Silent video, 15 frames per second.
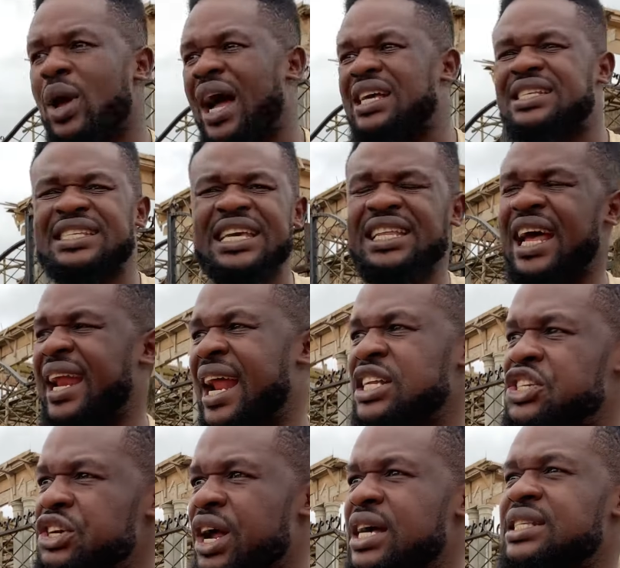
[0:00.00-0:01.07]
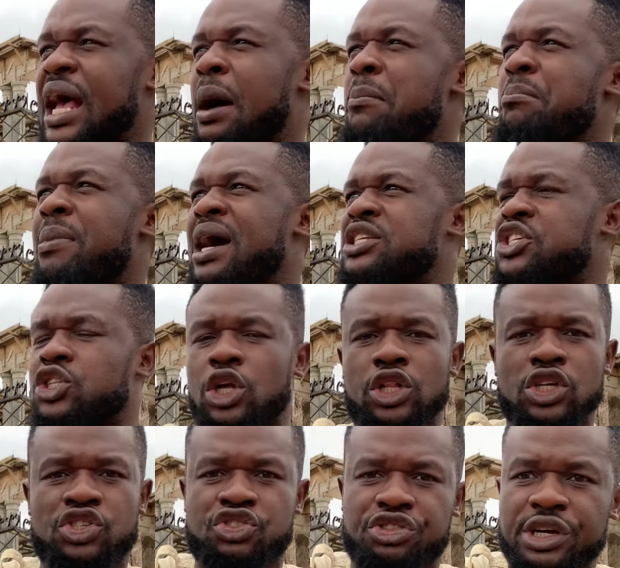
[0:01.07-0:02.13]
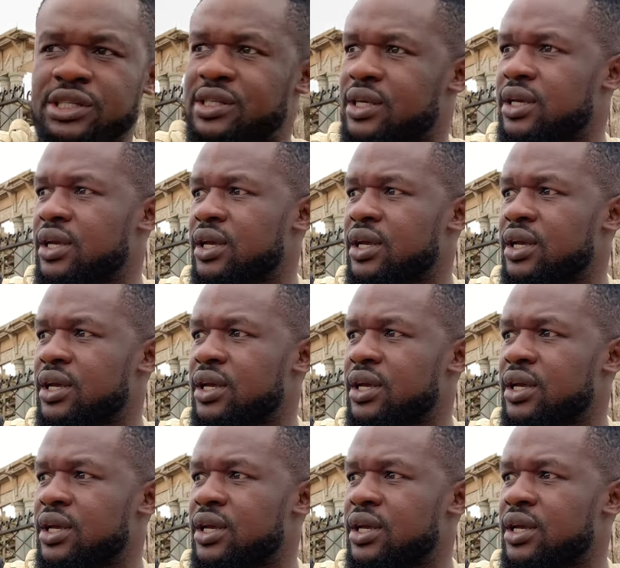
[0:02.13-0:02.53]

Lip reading: You are seeing that Nigerians are marching on the street,